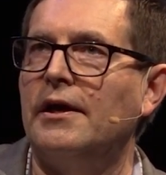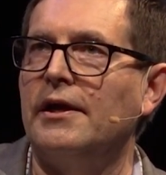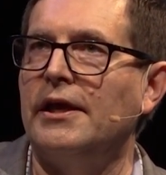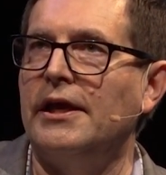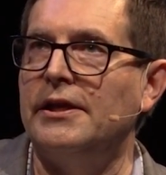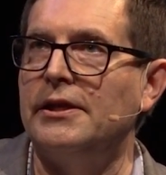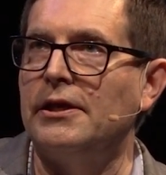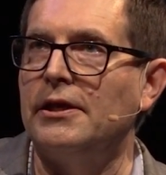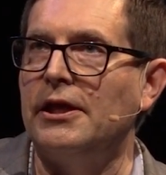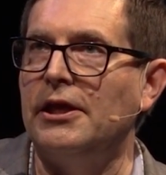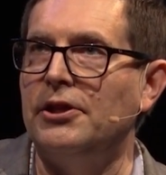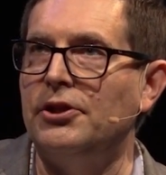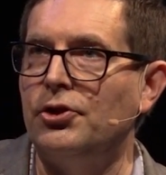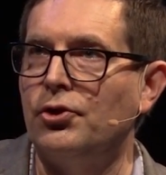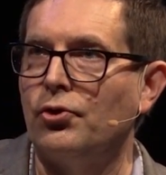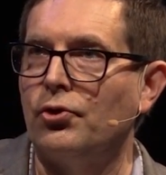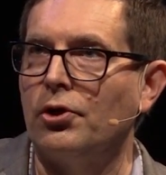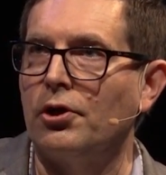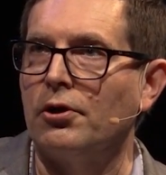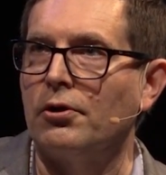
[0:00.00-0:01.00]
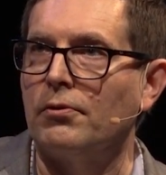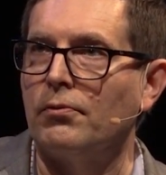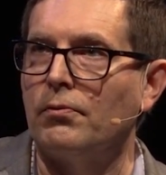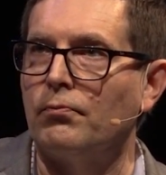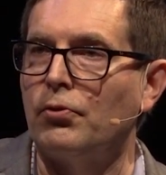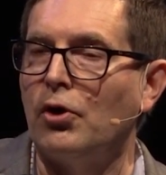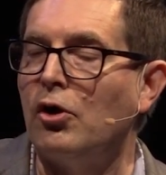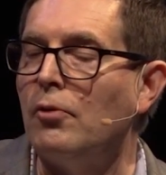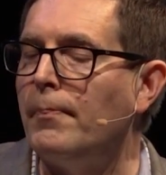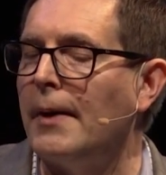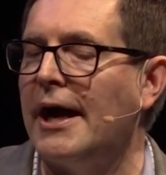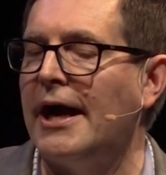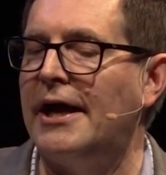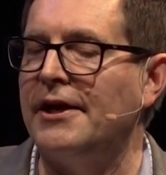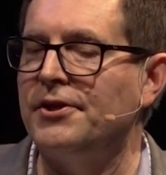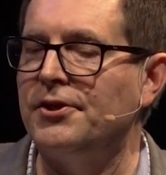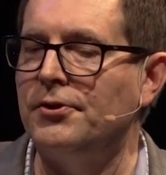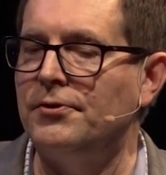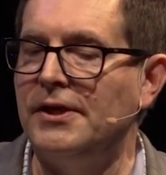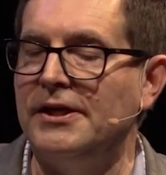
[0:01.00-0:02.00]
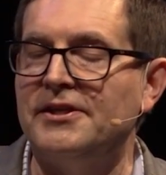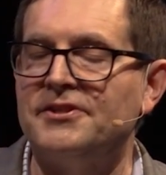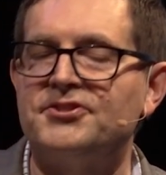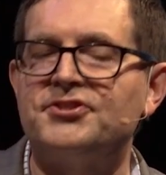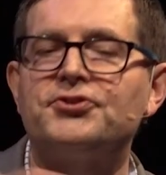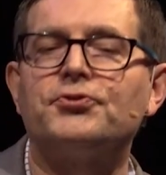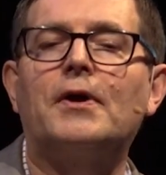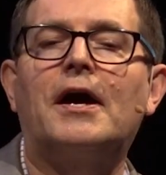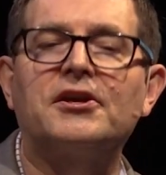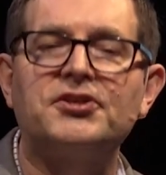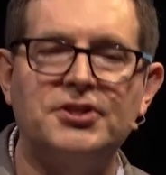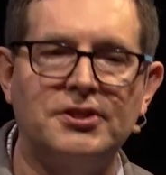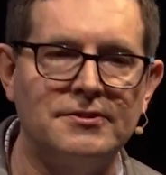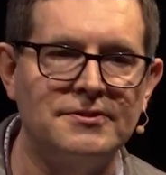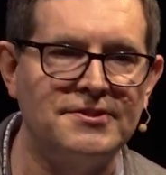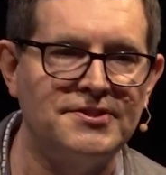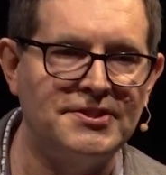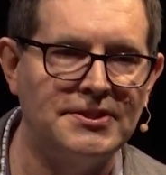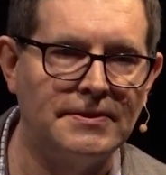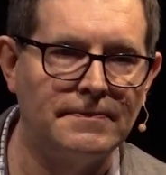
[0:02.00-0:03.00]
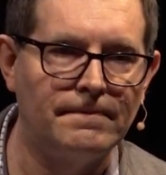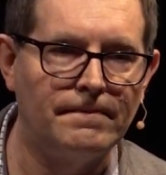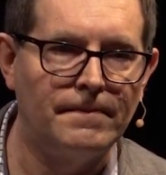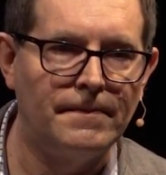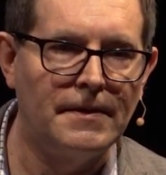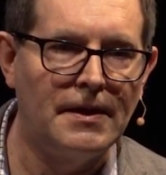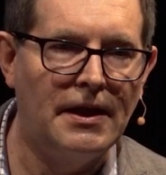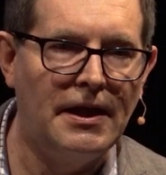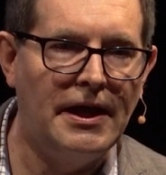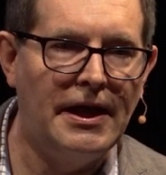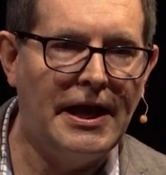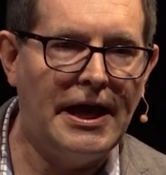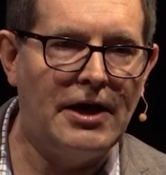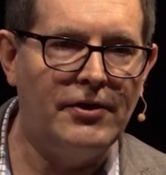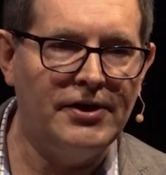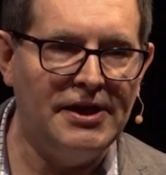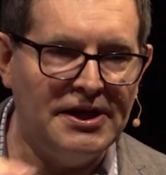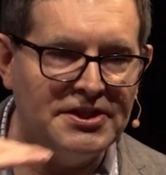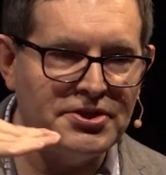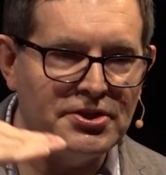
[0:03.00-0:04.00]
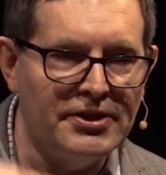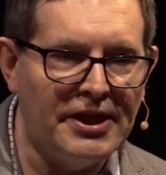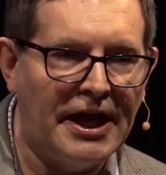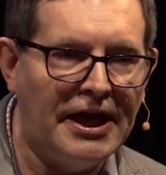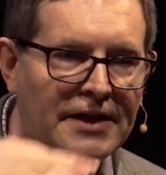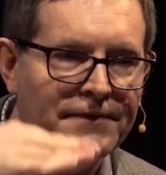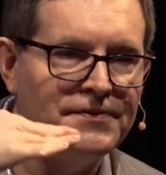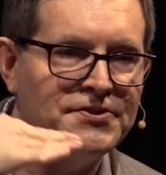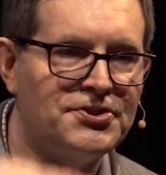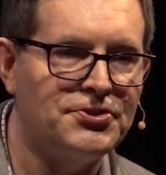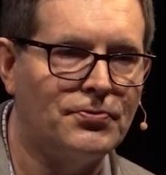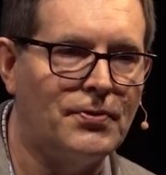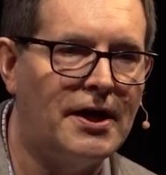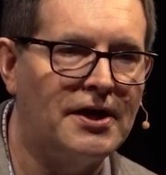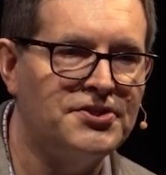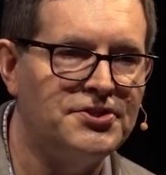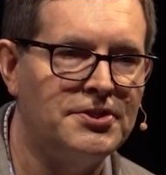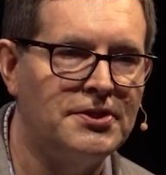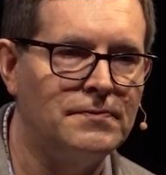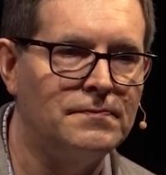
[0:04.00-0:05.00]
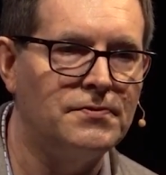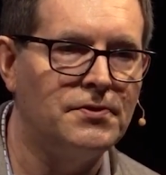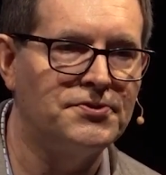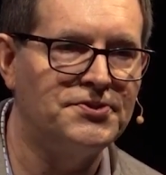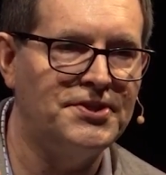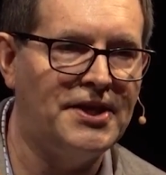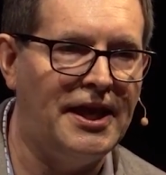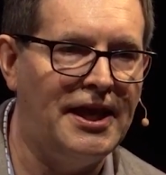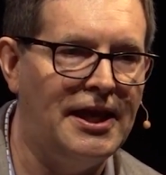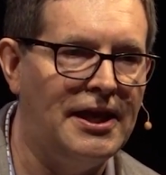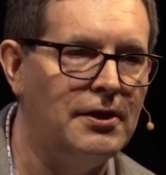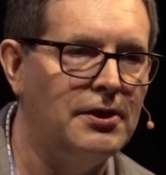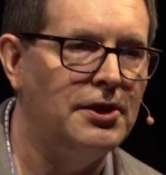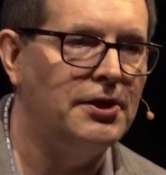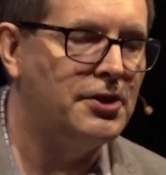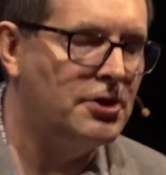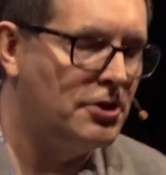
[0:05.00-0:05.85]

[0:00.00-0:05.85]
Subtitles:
in your robot you need instructions? How each line of instruction will say,